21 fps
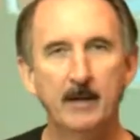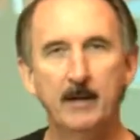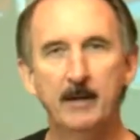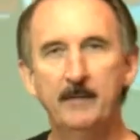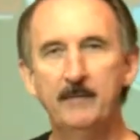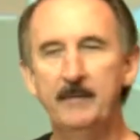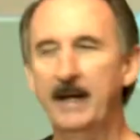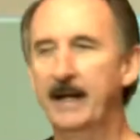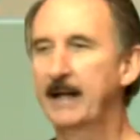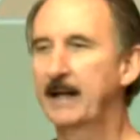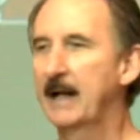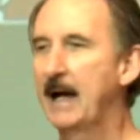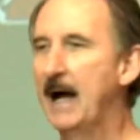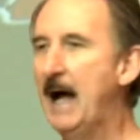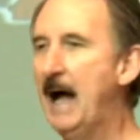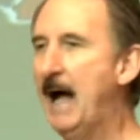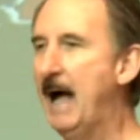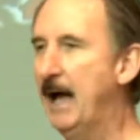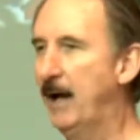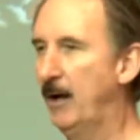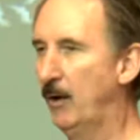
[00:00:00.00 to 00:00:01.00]
that
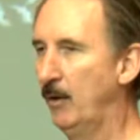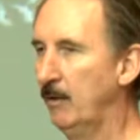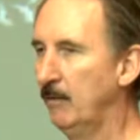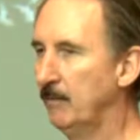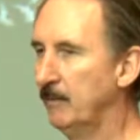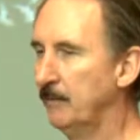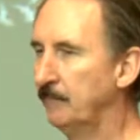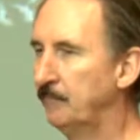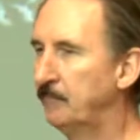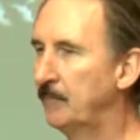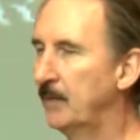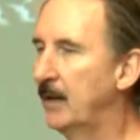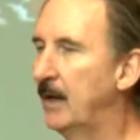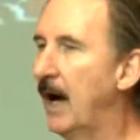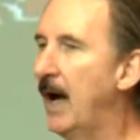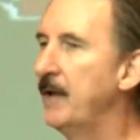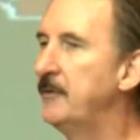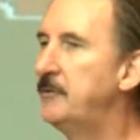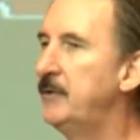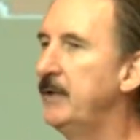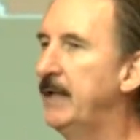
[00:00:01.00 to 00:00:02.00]
Kyle
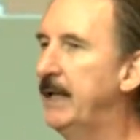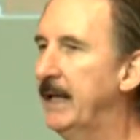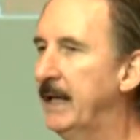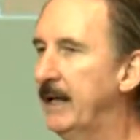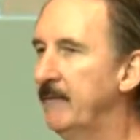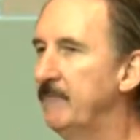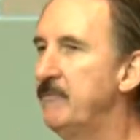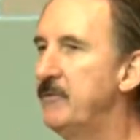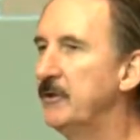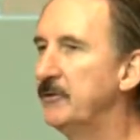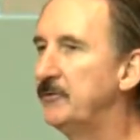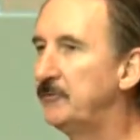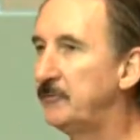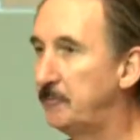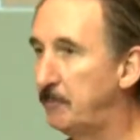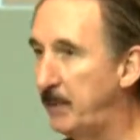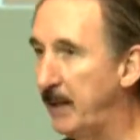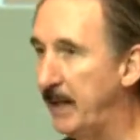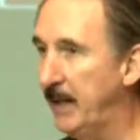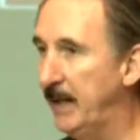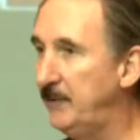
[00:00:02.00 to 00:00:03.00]
got to give the
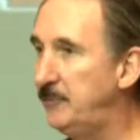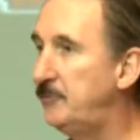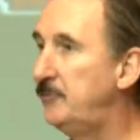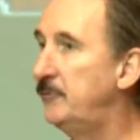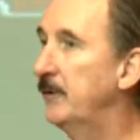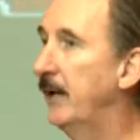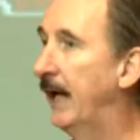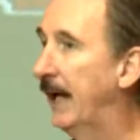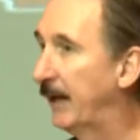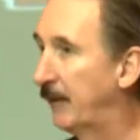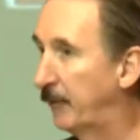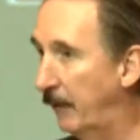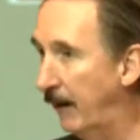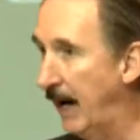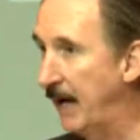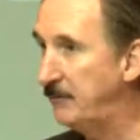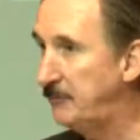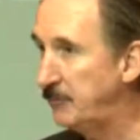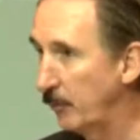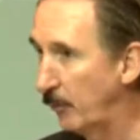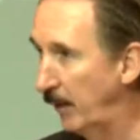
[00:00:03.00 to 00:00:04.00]
speech at
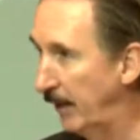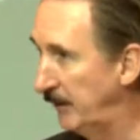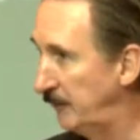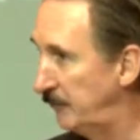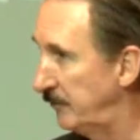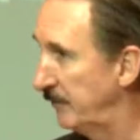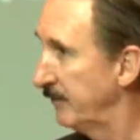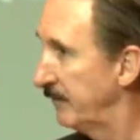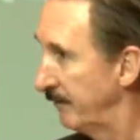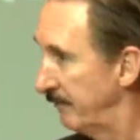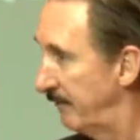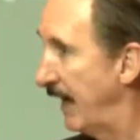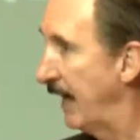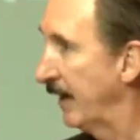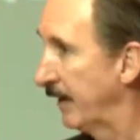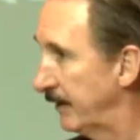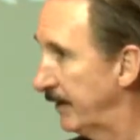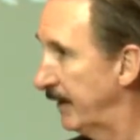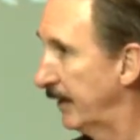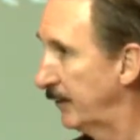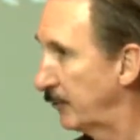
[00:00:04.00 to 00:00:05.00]
graduation, the
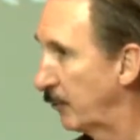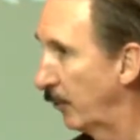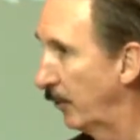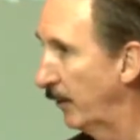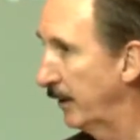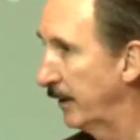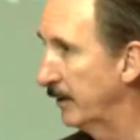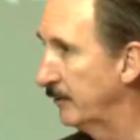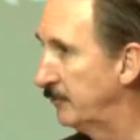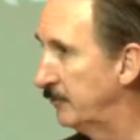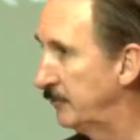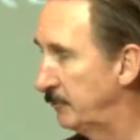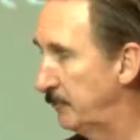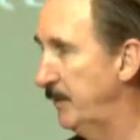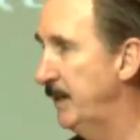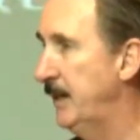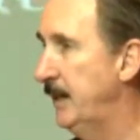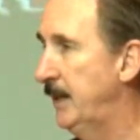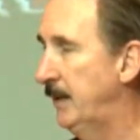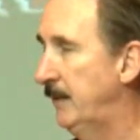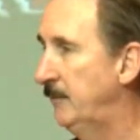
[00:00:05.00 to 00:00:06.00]
valedictorian
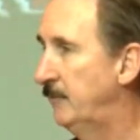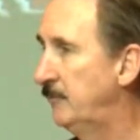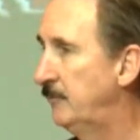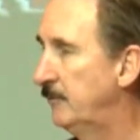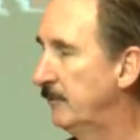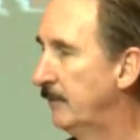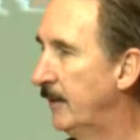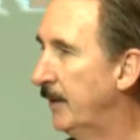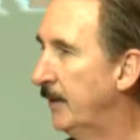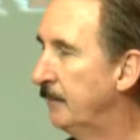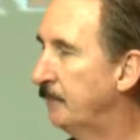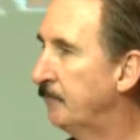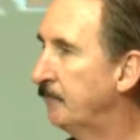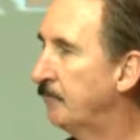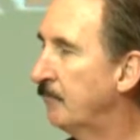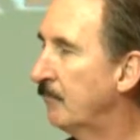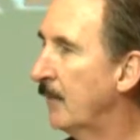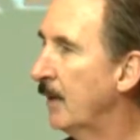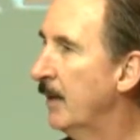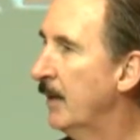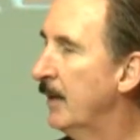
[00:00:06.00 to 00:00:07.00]
speech.
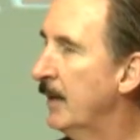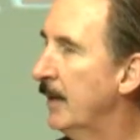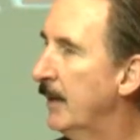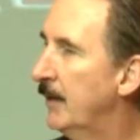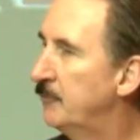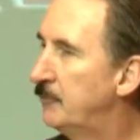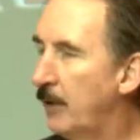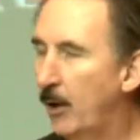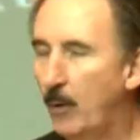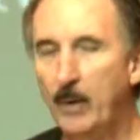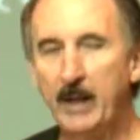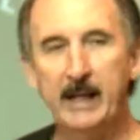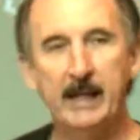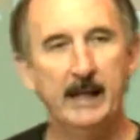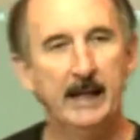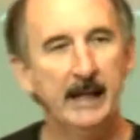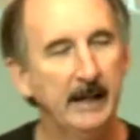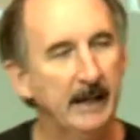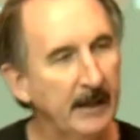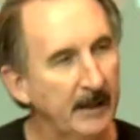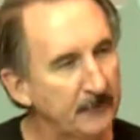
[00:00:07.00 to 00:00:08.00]
So he,
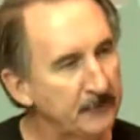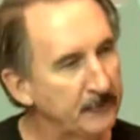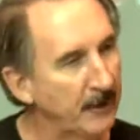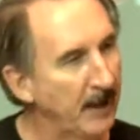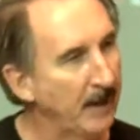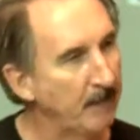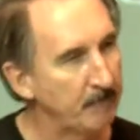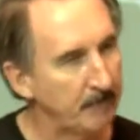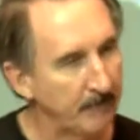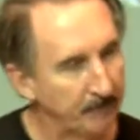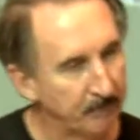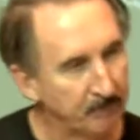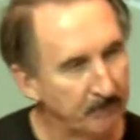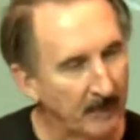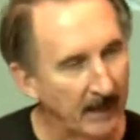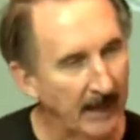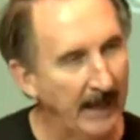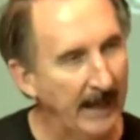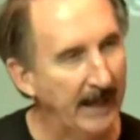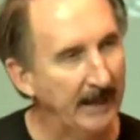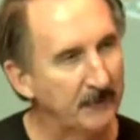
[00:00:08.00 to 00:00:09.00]
he gets up
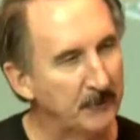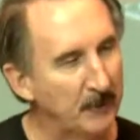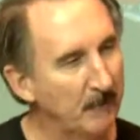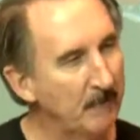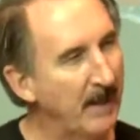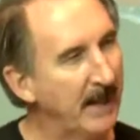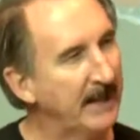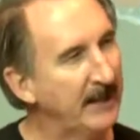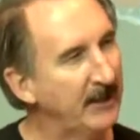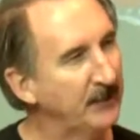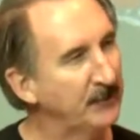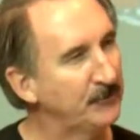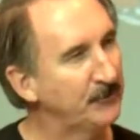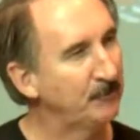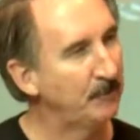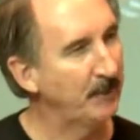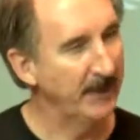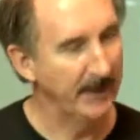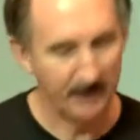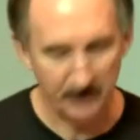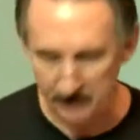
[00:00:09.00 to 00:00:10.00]
to make his
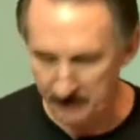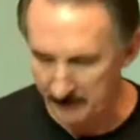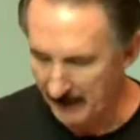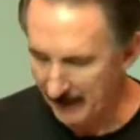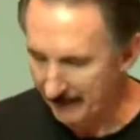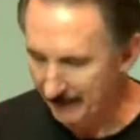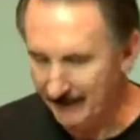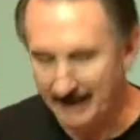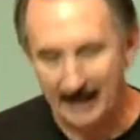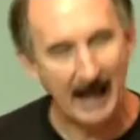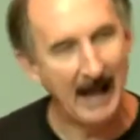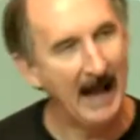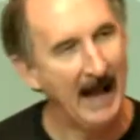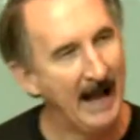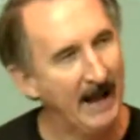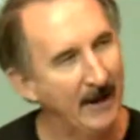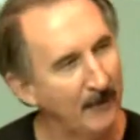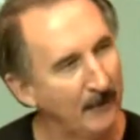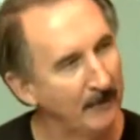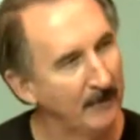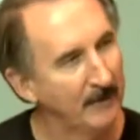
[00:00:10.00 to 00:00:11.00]
speech, and
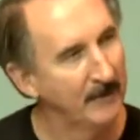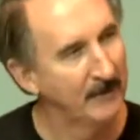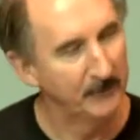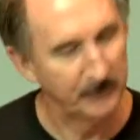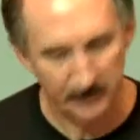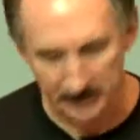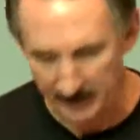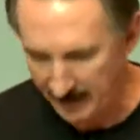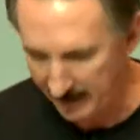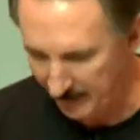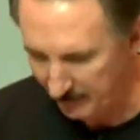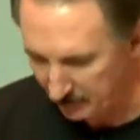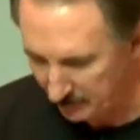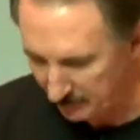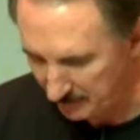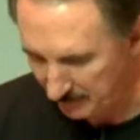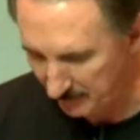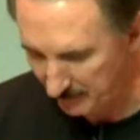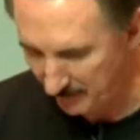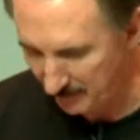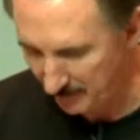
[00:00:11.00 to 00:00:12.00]
Kyle says
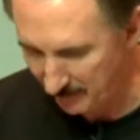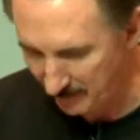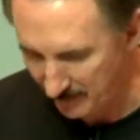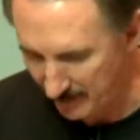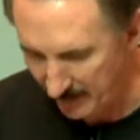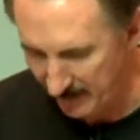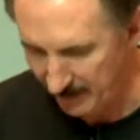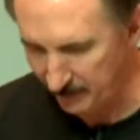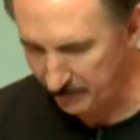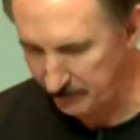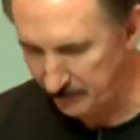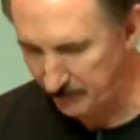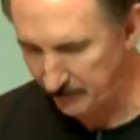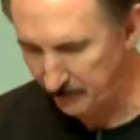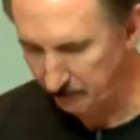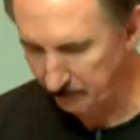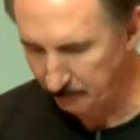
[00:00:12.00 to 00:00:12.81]
this